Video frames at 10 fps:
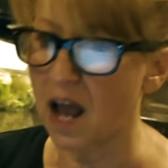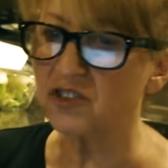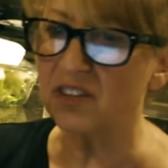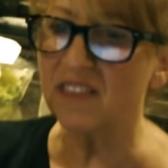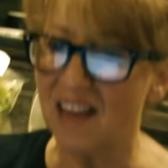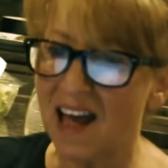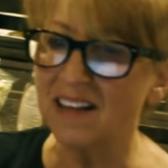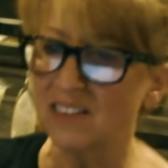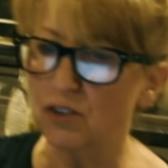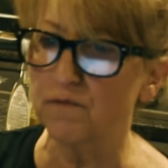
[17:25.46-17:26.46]
Actually, that
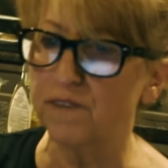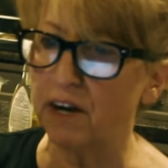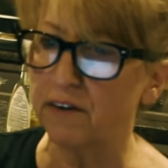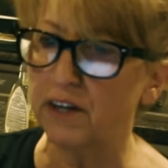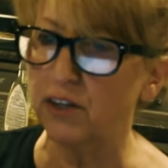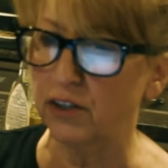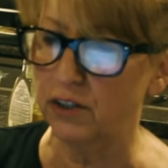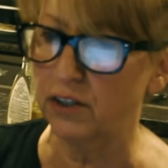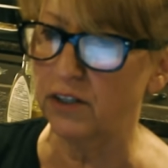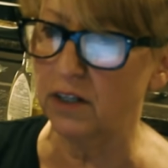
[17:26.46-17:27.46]
is a very
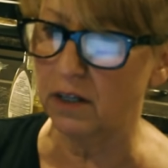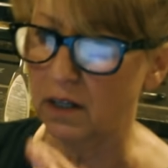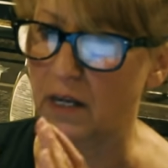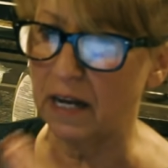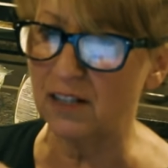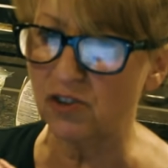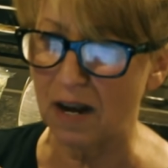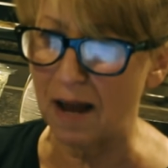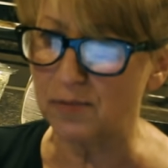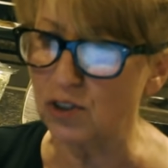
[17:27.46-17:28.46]
good answer.
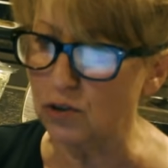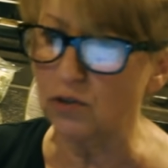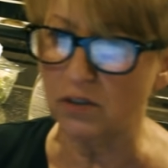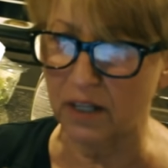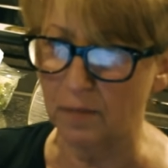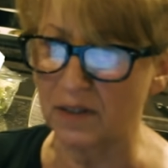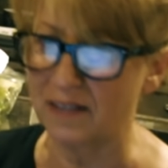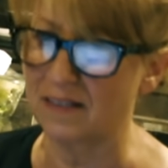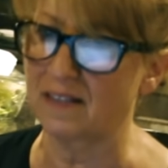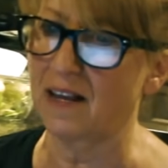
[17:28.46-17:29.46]
Absolutely, I'm
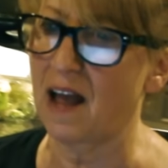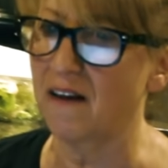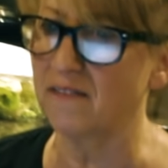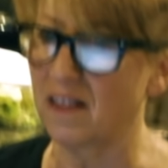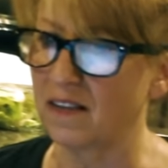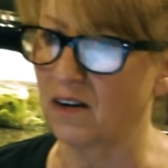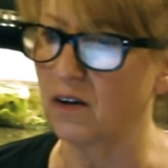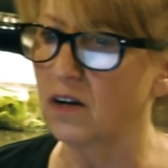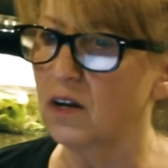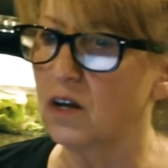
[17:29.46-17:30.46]
glad that they have that there.
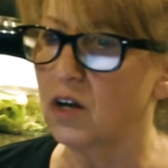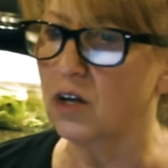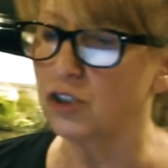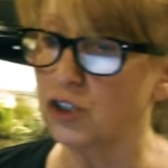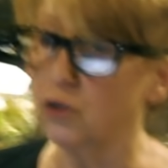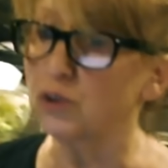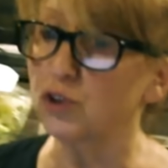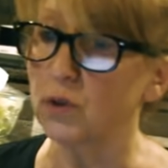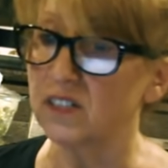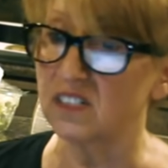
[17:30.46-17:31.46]
Mm. Do you
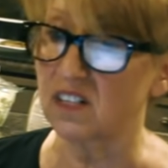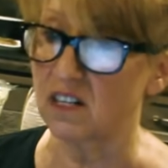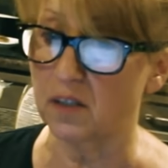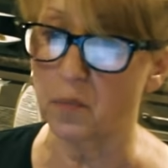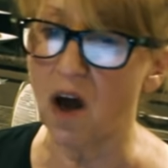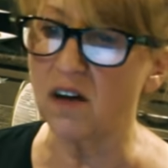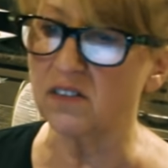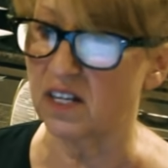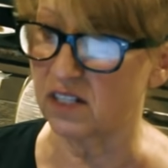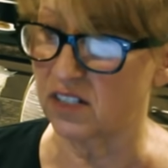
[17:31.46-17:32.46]
enjoy discussing
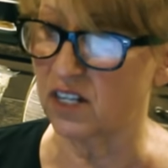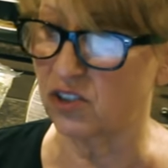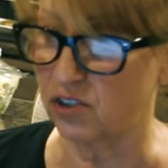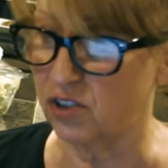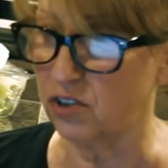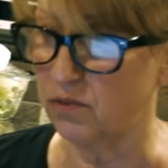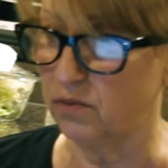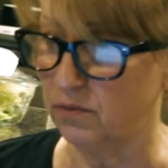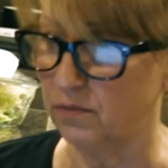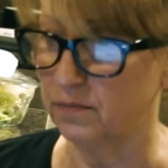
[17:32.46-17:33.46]
politics? Yes, you do.
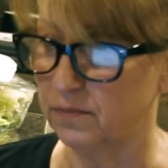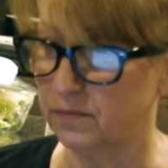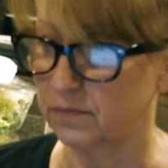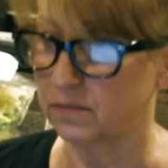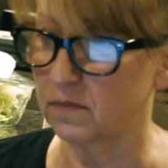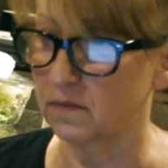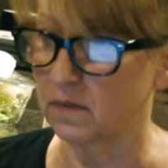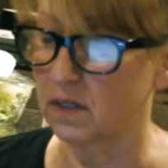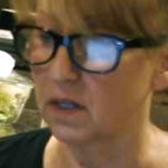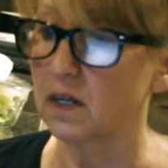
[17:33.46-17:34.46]
Do I?
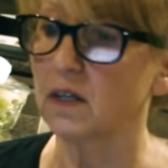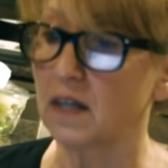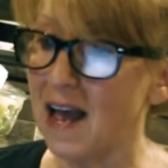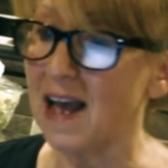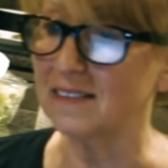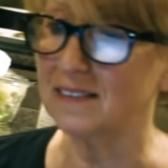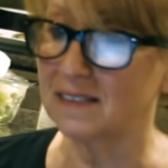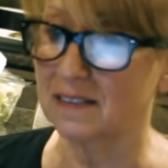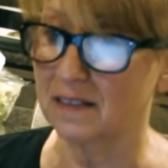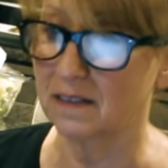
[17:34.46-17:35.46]

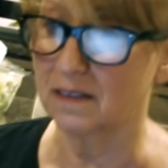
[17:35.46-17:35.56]
Yes.